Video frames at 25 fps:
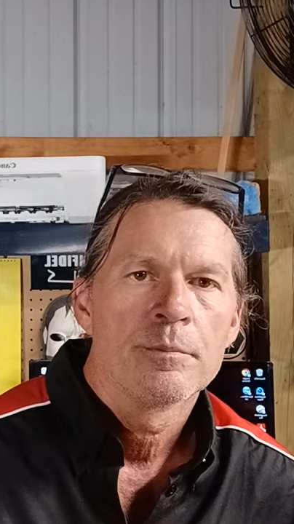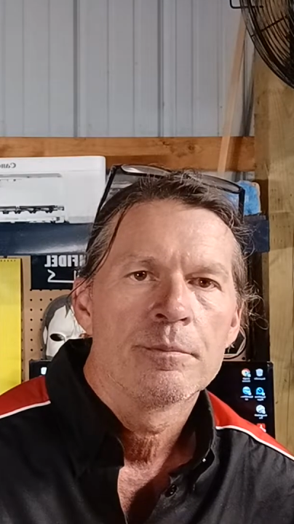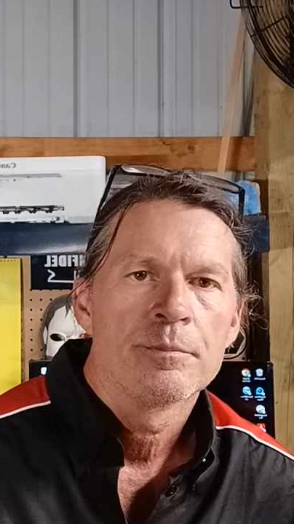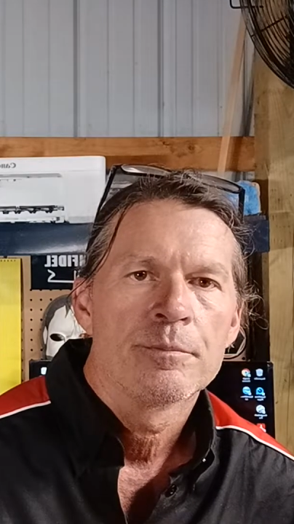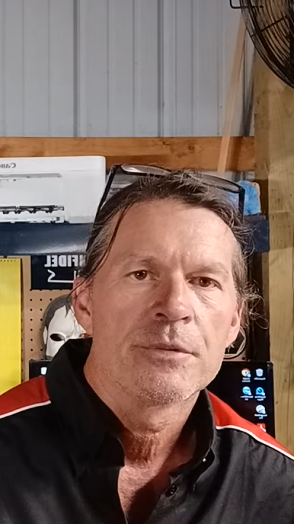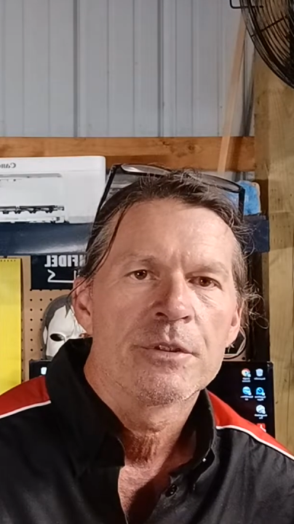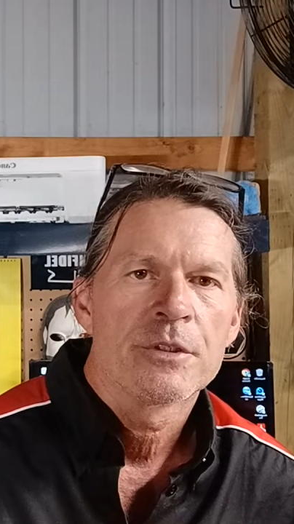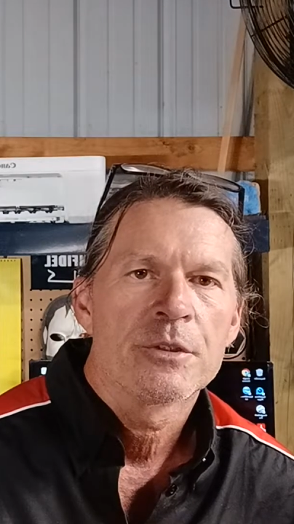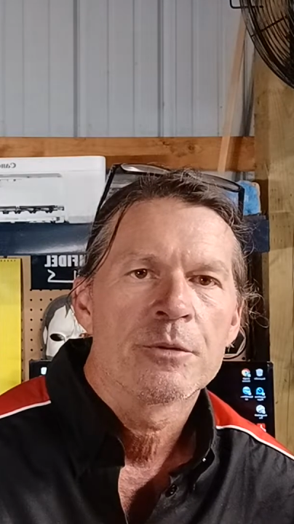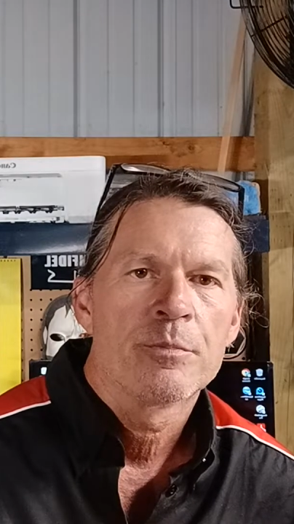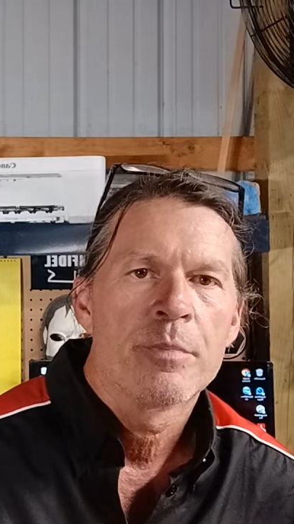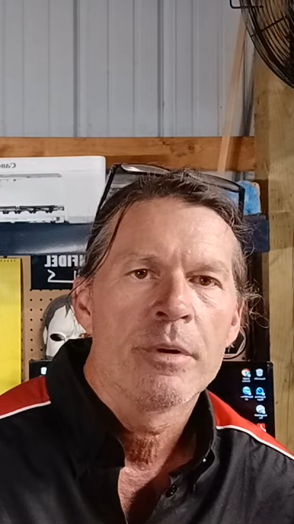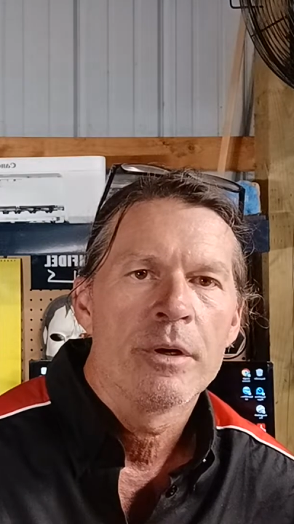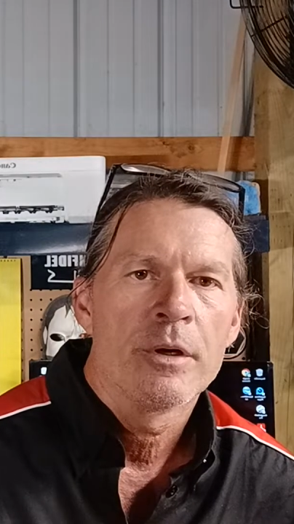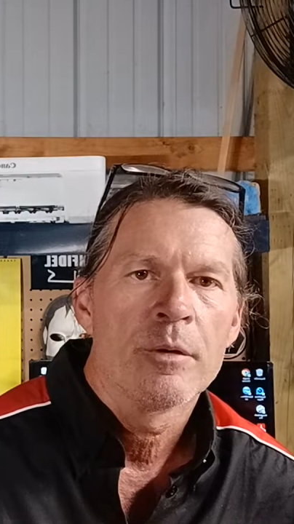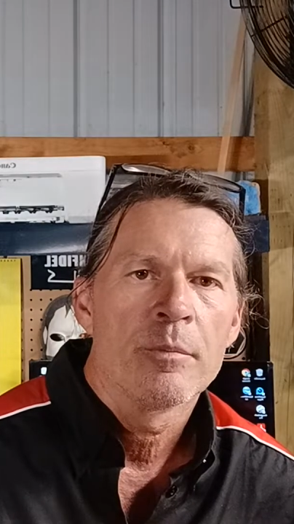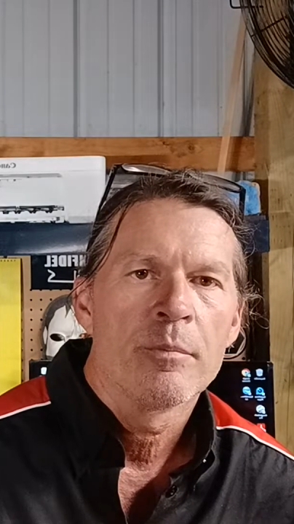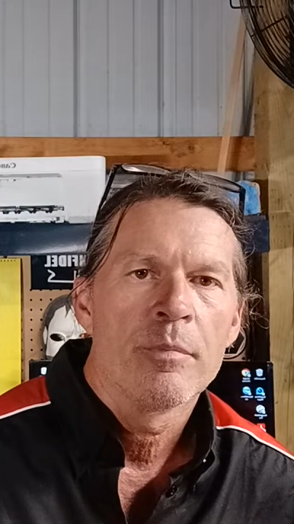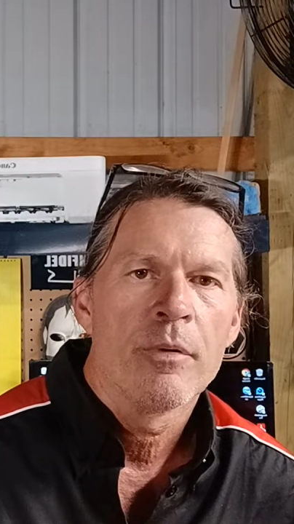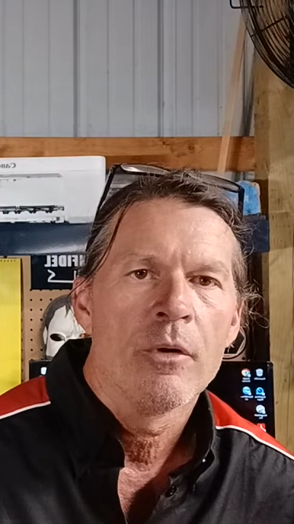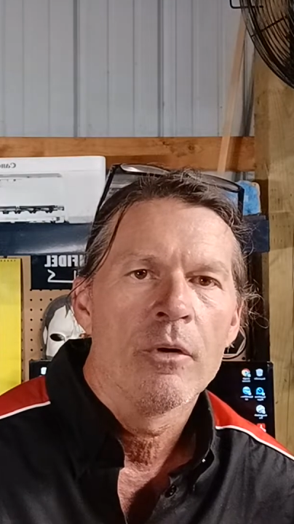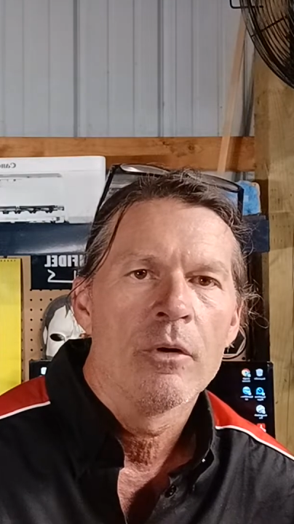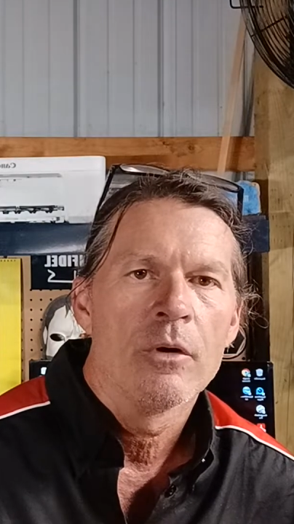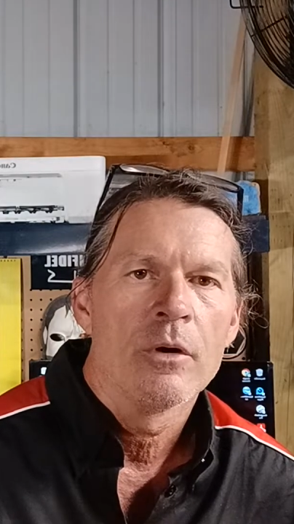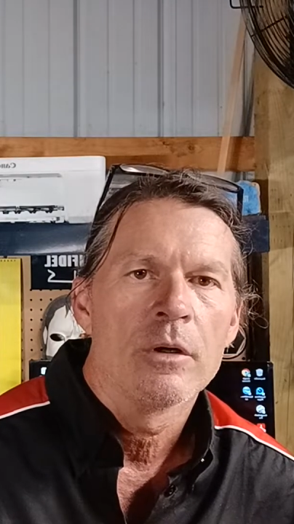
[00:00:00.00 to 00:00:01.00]
spare
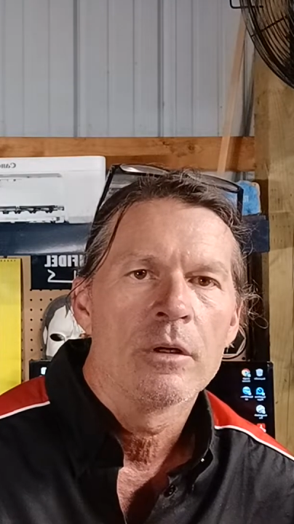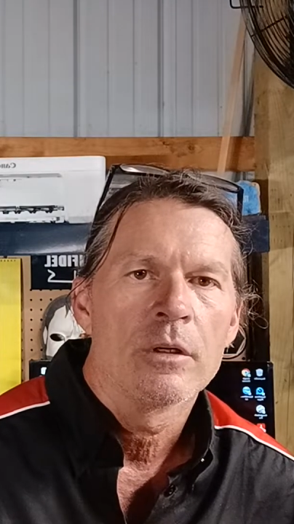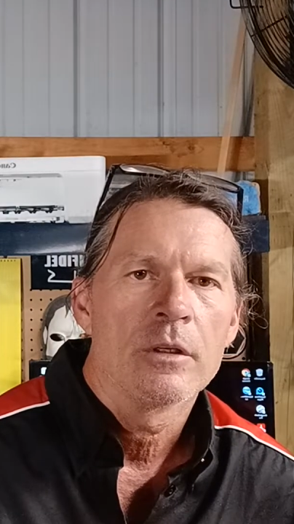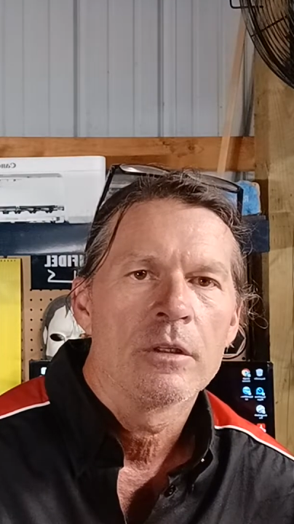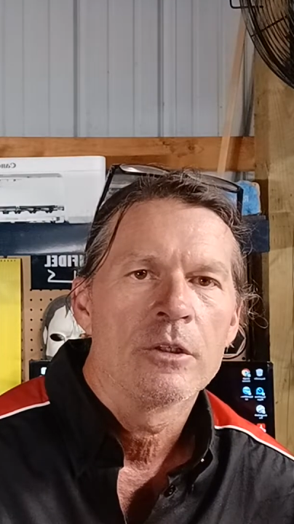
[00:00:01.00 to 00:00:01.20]
part